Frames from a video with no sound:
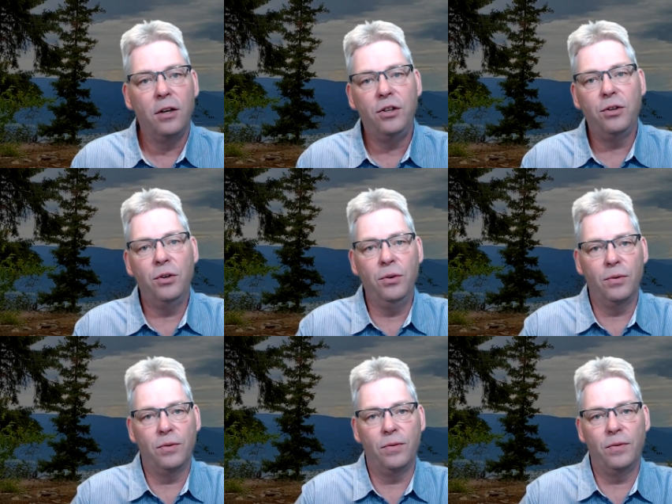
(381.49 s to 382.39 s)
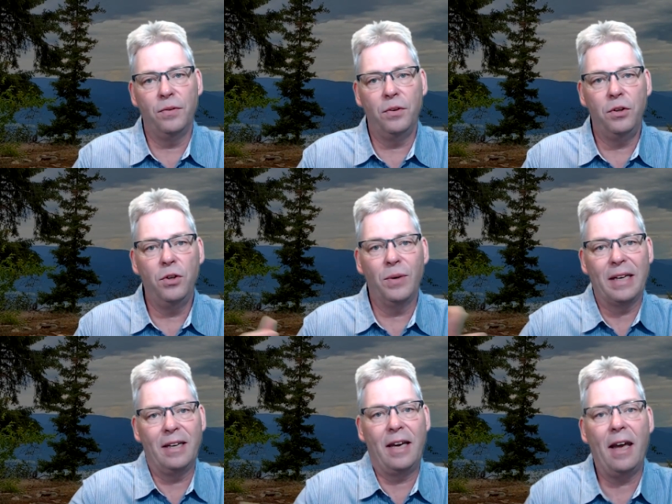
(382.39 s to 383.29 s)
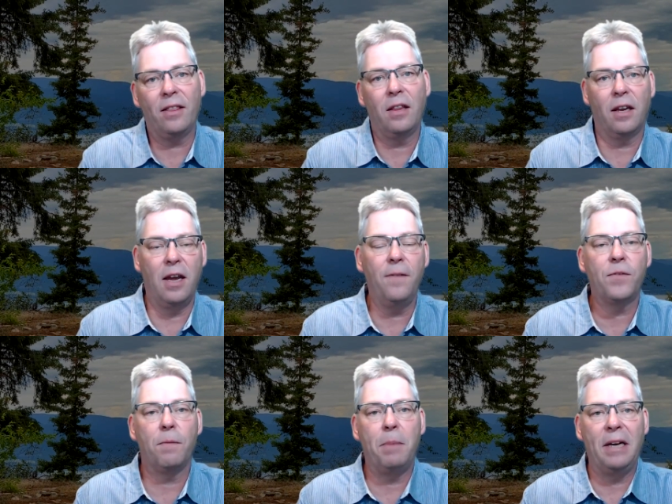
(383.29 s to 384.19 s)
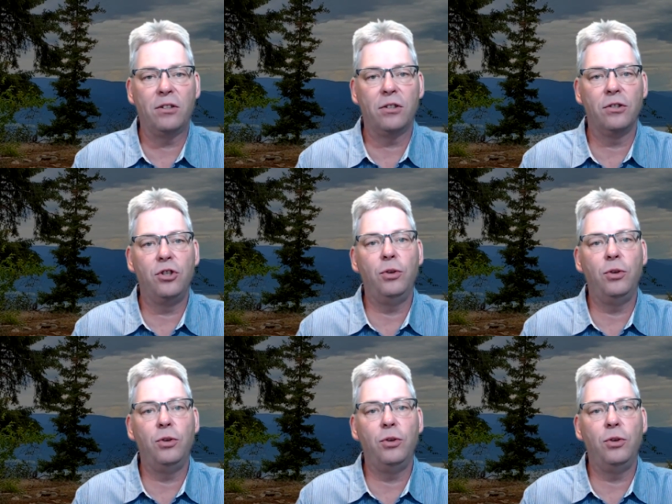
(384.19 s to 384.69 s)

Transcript: You don't get the gift of patience.